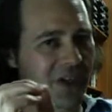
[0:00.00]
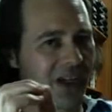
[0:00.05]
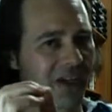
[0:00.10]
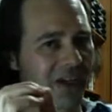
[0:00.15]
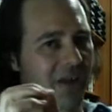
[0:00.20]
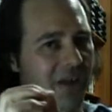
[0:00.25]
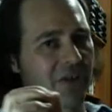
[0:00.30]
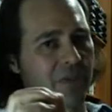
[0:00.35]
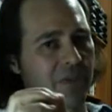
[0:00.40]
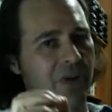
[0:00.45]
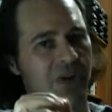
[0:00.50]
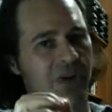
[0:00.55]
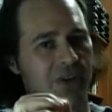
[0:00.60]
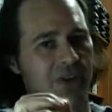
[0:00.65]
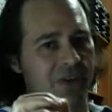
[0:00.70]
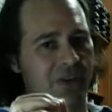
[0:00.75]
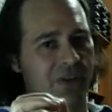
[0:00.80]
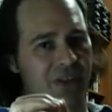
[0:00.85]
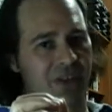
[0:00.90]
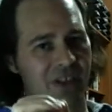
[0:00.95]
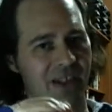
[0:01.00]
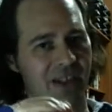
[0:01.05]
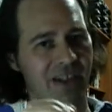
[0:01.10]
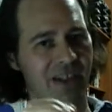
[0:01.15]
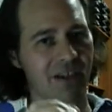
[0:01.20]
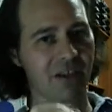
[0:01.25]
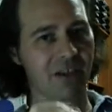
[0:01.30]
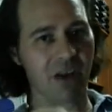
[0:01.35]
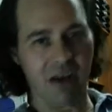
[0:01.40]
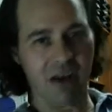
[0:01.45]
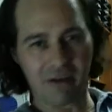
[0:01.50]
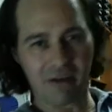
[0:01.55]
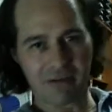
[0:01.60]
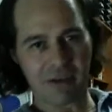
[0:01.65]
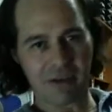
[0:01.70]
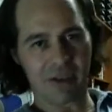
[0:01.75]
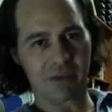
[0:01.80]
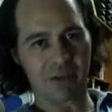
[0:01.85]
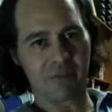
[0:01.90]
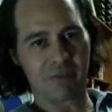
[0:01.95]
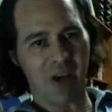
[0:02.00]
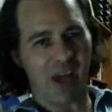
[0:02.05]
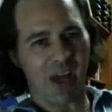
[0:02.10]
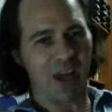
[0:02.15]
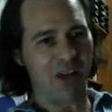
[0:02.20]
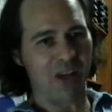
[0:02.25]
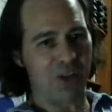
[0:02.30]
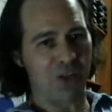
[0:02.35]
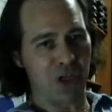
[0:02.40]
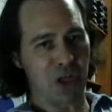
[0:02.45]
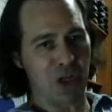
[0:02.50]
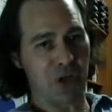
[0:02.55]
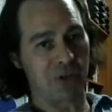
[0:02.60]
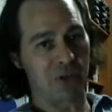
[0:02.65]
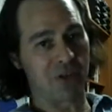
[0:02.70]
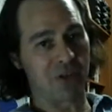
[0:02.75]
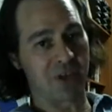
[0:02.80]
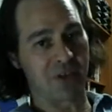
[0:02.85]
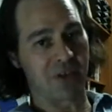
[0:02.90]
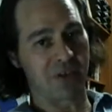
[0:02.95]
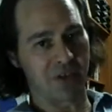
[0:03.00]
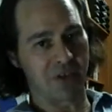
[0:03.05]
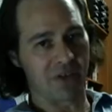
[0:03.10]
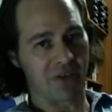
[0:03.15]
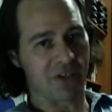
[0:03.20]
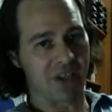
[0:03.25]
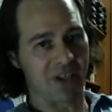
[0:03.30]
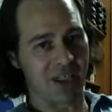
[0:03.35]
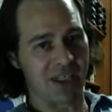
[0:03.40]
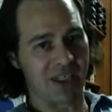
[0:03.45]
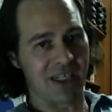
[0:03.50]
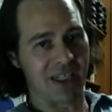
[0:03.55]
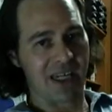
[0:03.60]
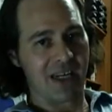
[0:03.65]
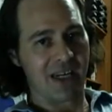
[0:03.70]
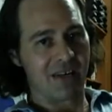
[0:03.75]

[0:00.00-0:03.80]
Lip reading: another partner in like a law firm, and the secretary says,